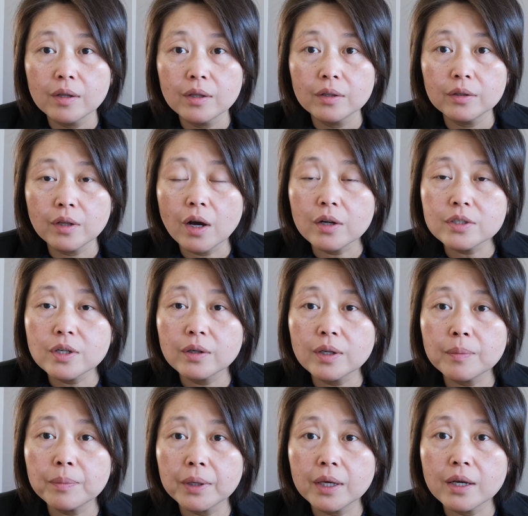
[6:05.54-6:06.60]
Not only
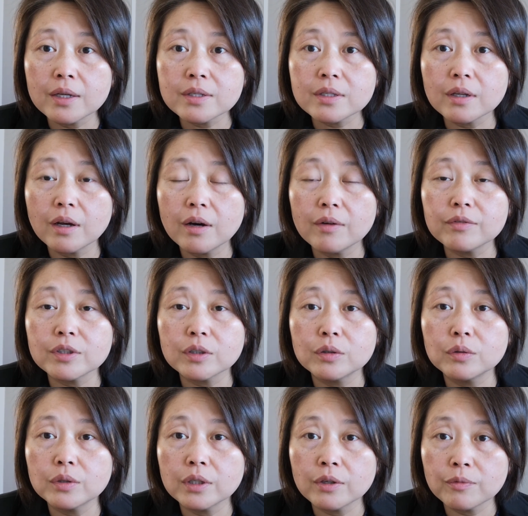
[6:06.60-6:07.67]
because of the
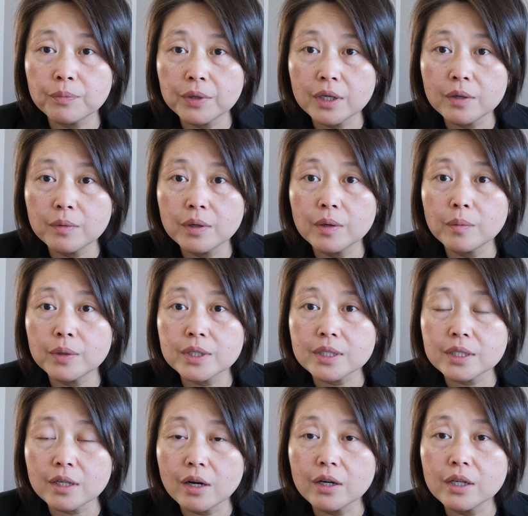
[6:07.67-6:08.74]
cooling off period we
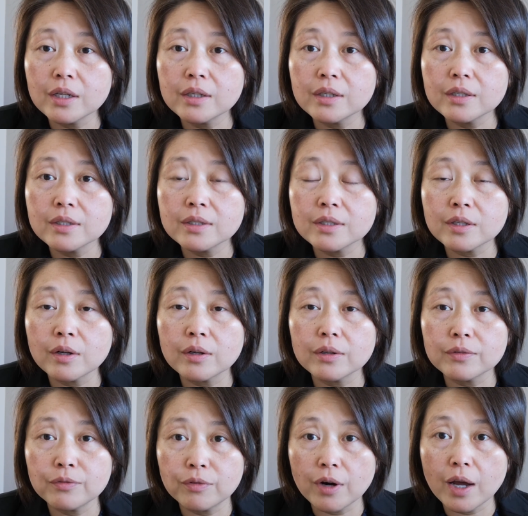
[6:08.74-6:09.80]
started
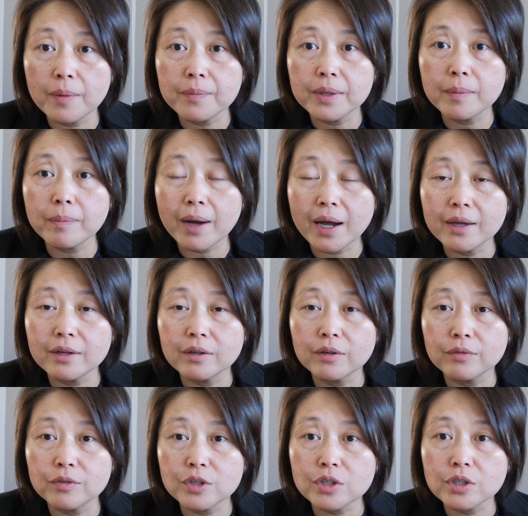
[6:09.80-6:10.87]
from the buyer
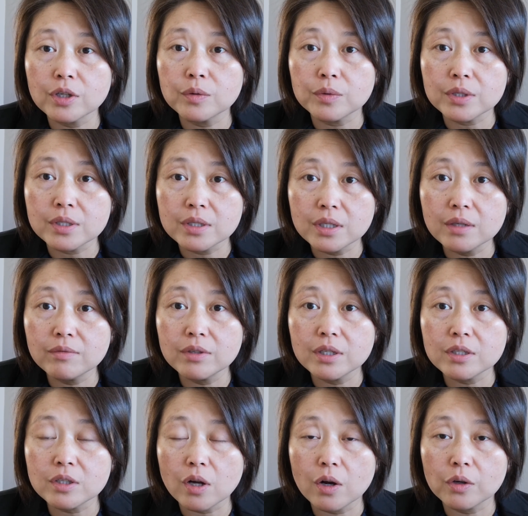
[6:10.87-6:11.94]
officially received
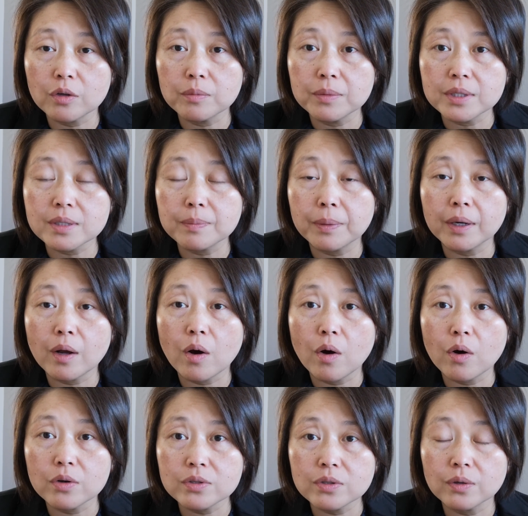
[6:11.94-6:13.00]
these documents, but
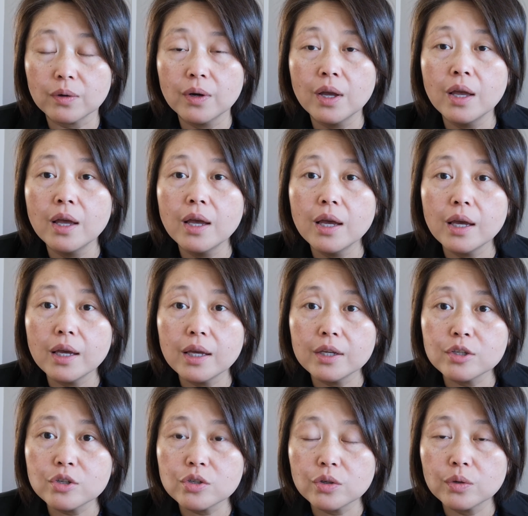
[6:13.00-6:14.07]
also it
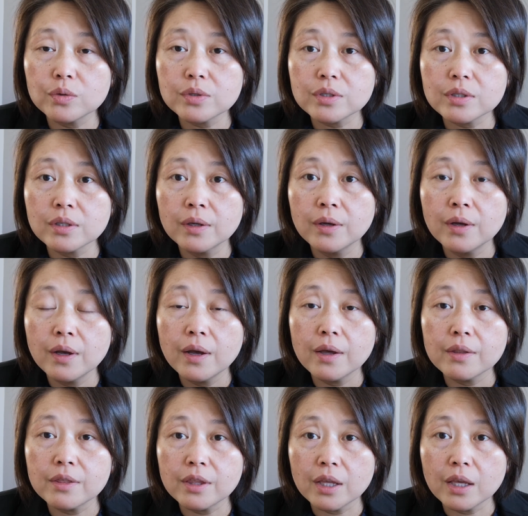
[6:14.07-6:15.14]
shows
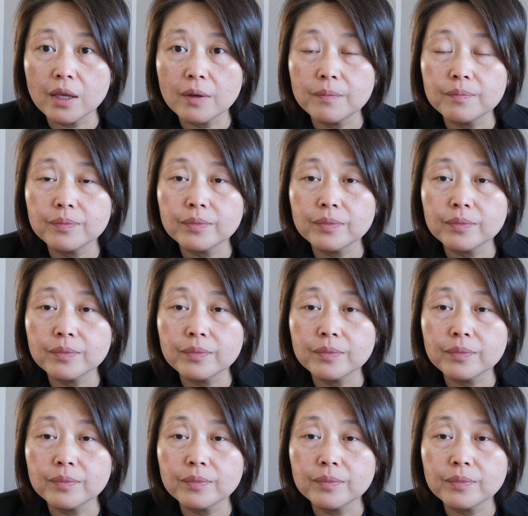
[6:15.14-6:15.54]
the